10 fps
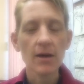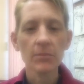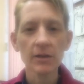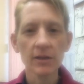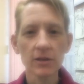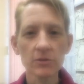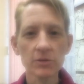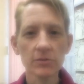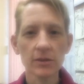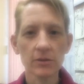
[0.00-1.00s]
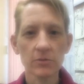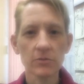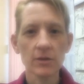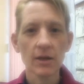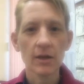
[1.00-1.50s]
but it can also
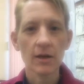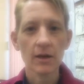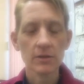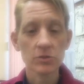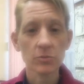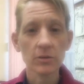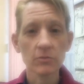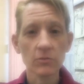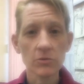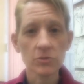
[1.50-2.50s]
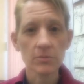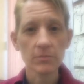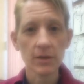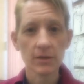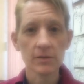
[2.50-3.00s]
include soil erosion
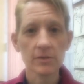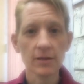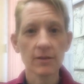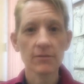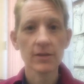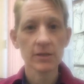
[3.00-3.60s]
because of the